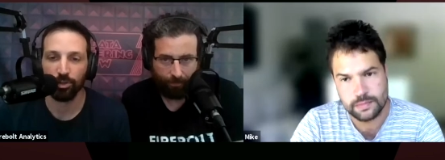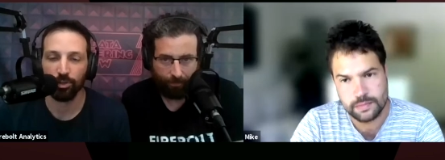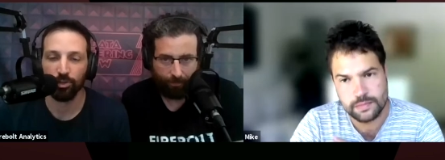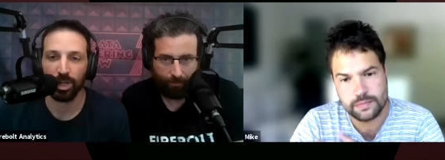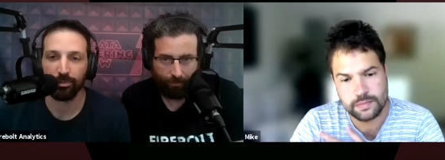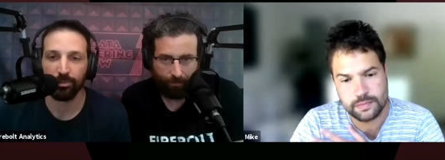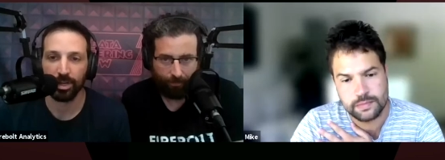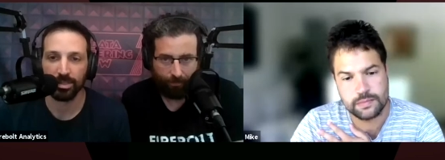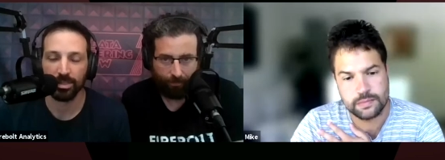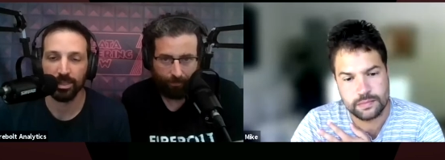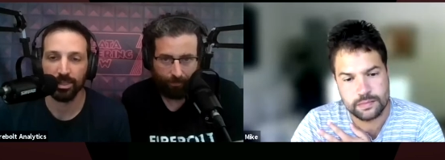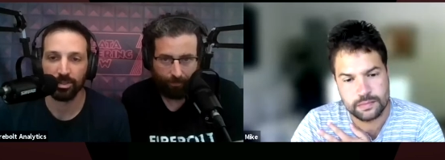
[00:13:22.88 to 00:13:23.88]
Speaker 1: exclusively
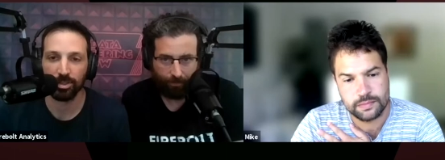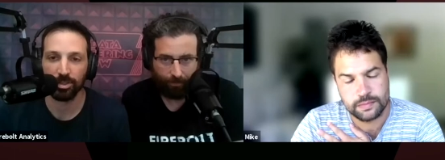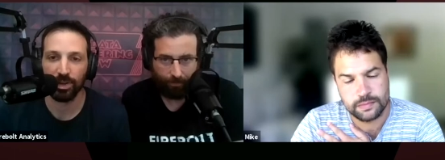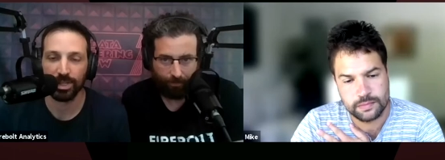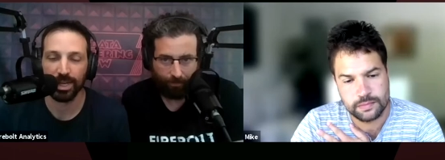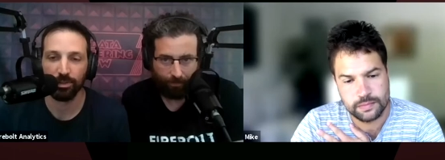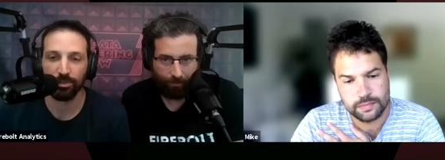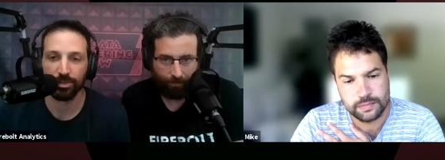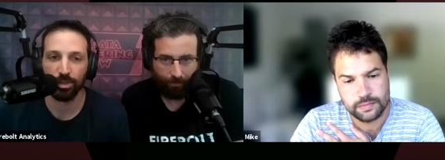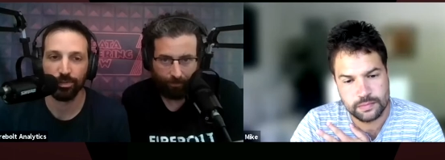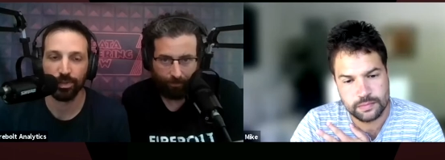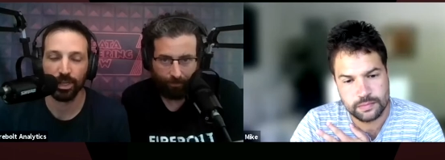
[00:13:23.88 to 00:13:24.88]
in Snowflake, or do you do a lot of
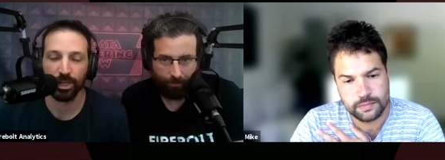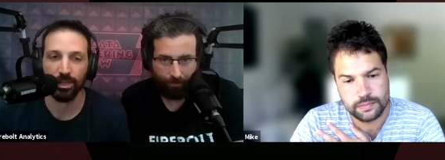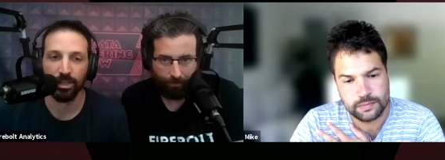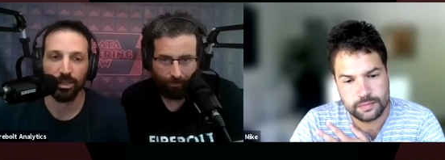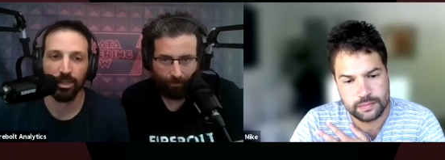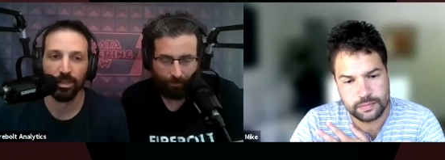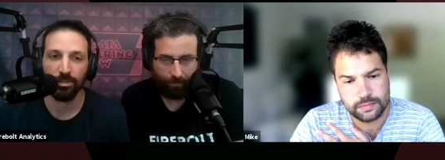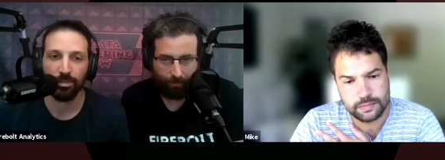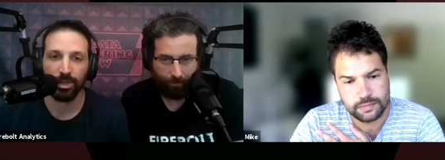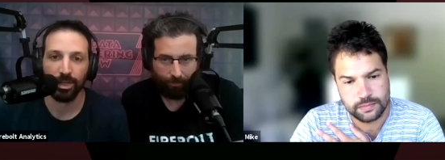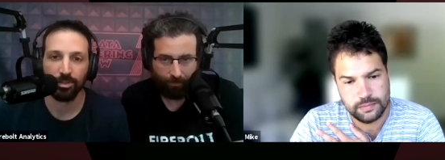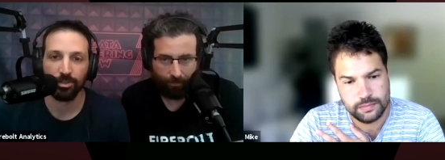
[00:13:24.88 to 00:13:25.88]
processing also
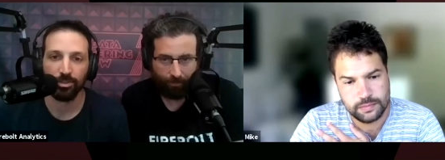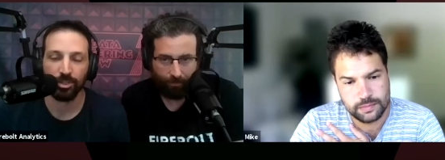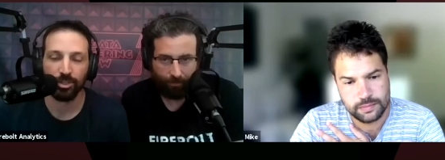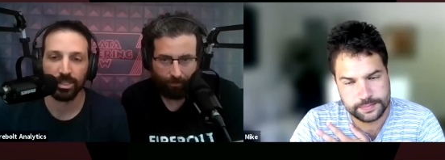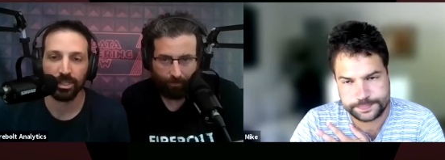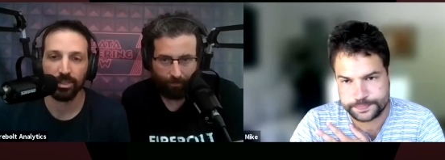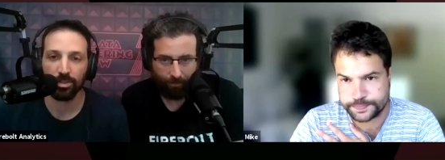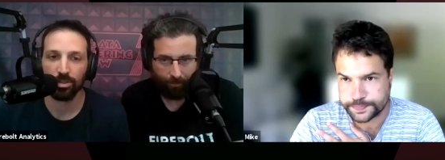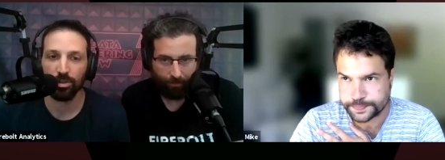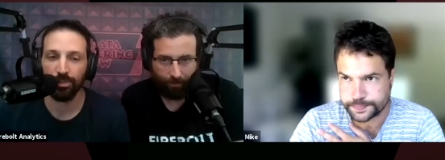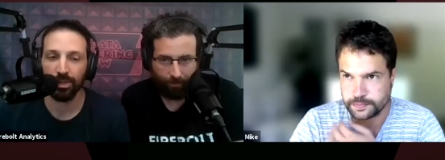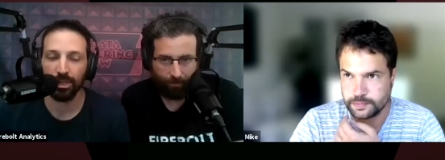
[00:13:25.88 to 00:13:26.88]
outside of Snowflake
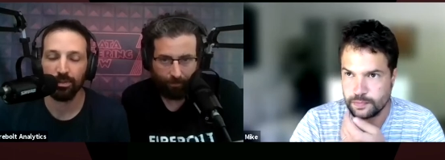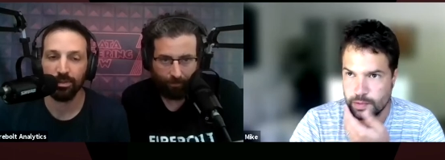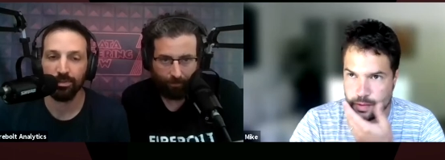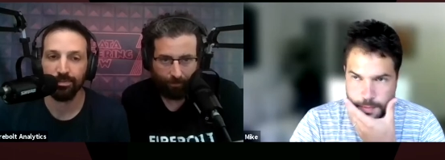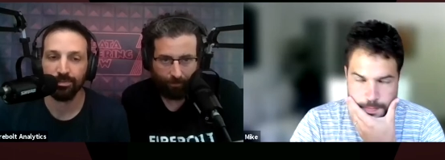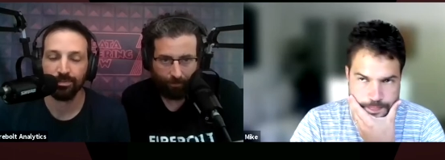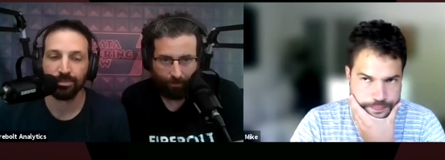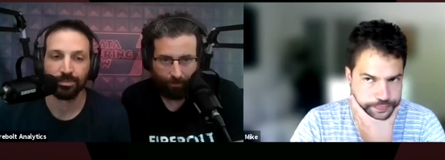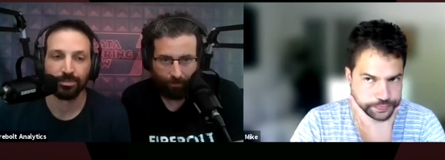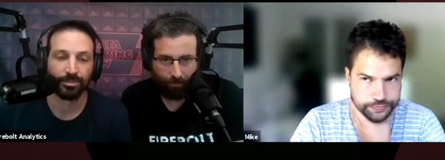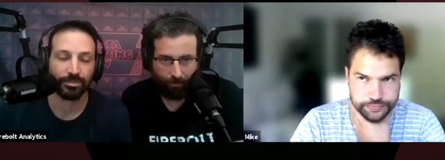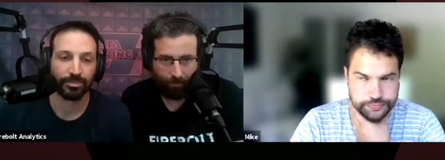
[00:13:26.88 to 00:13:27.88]
prior to ingesting into
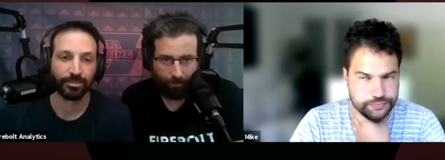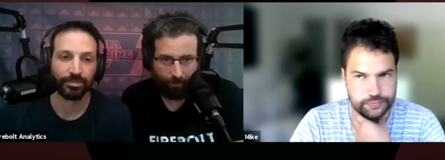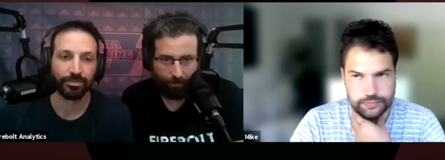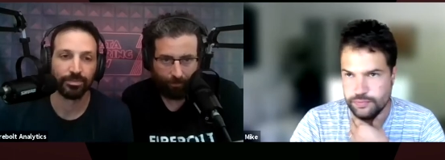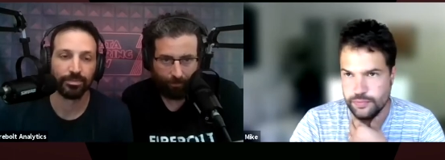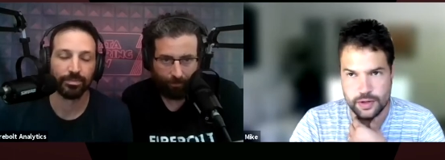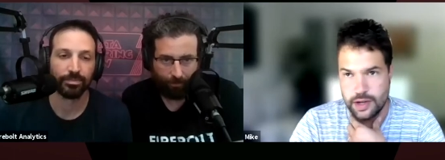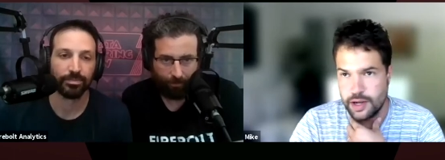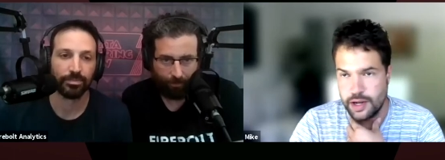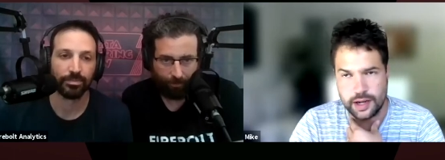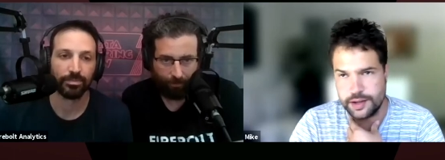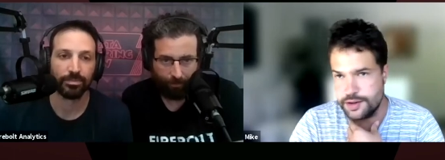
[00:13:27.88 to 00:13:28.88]
Snowflake?
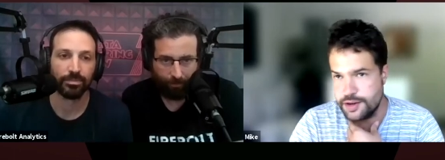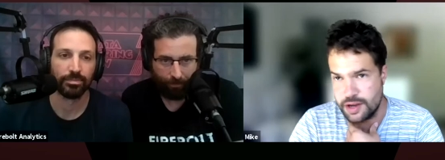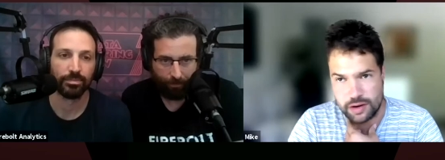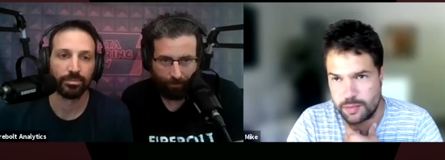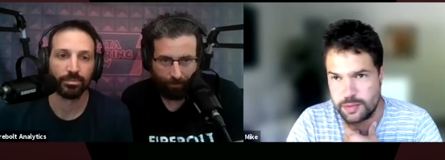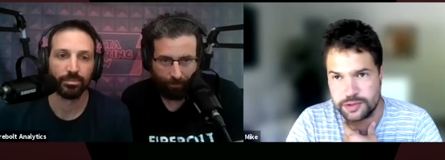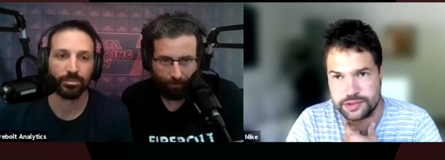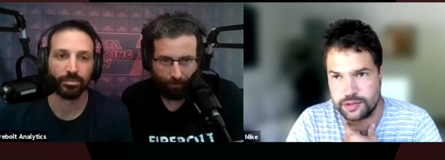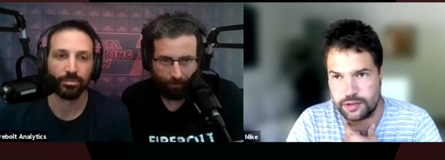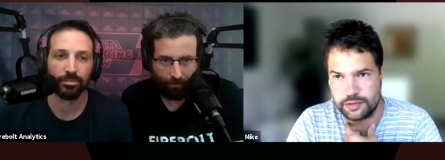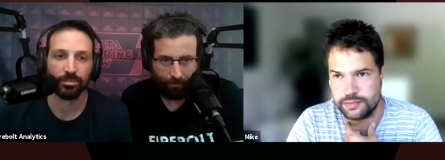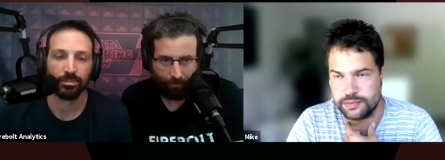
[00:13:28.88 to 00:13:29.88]
Speaker 2: Uh, no,
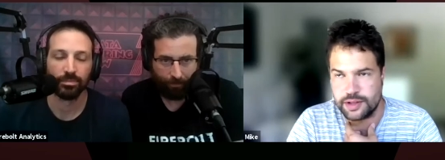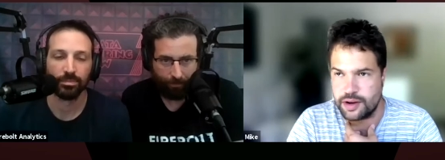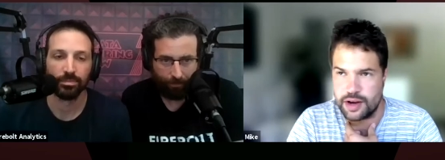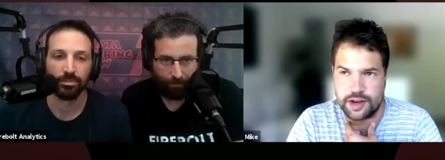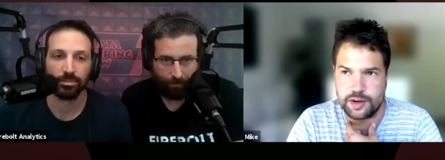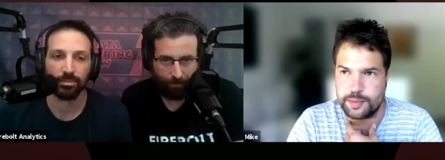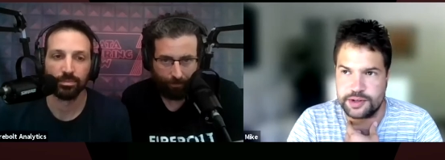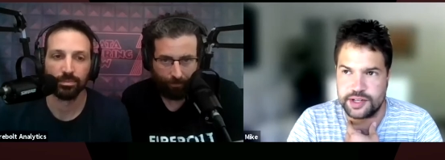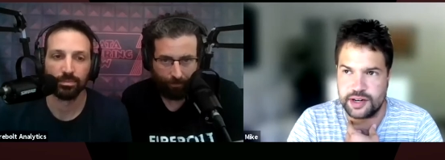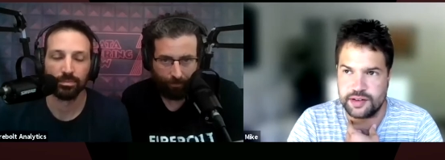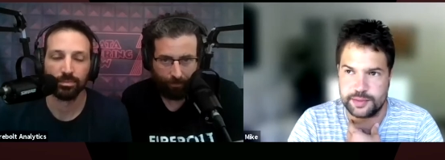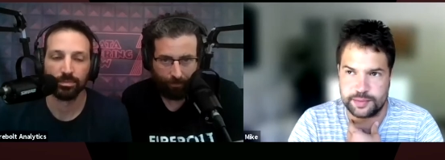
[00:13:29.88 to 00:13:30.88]
almost no.
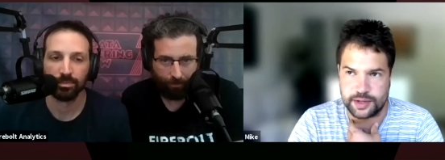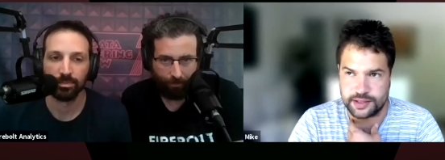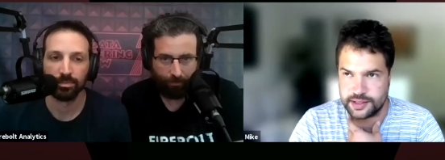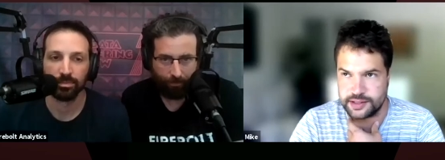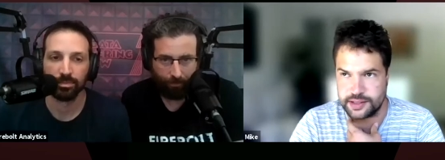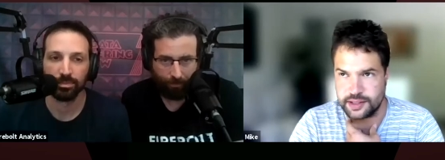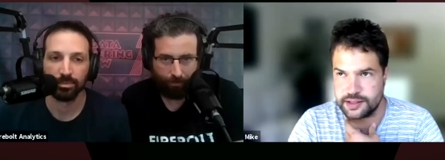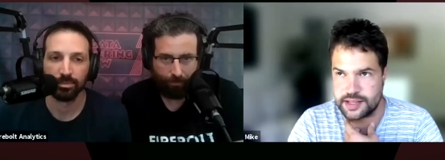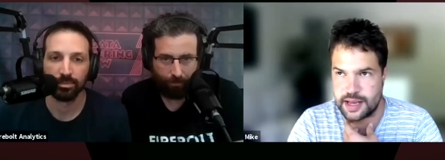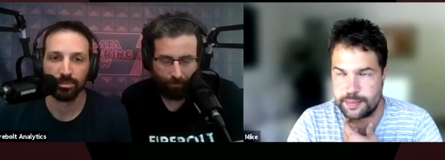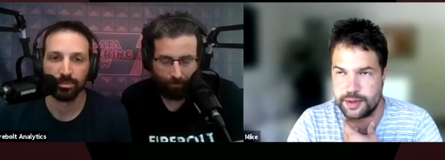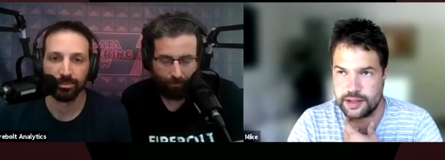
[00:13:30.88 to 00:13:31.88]
100% of the processing
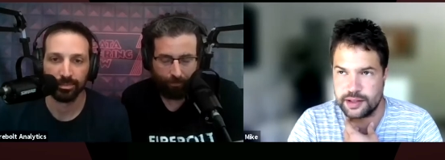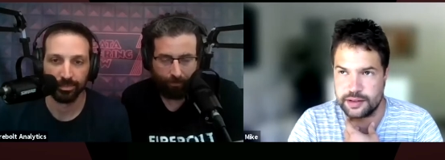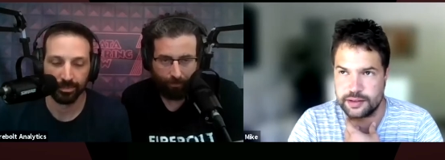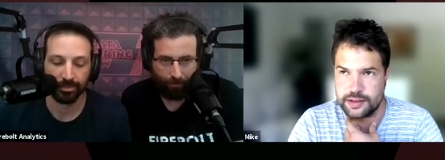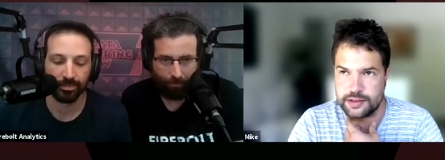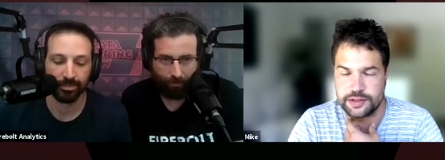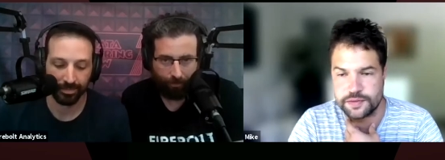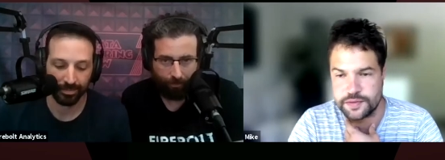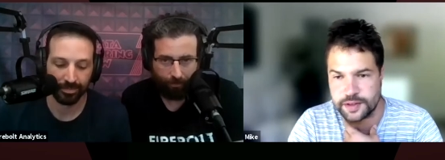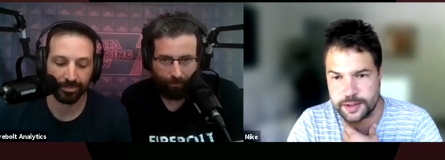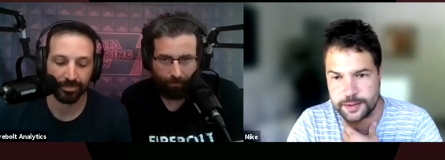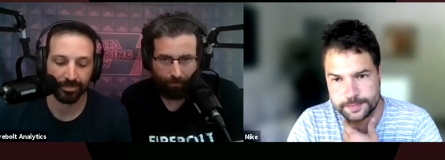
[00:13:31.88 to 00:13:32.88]
is happening in
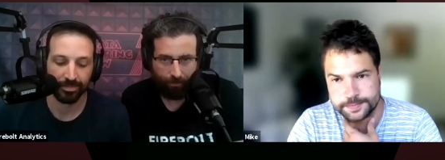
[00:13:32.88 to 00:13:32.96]
Snowflake.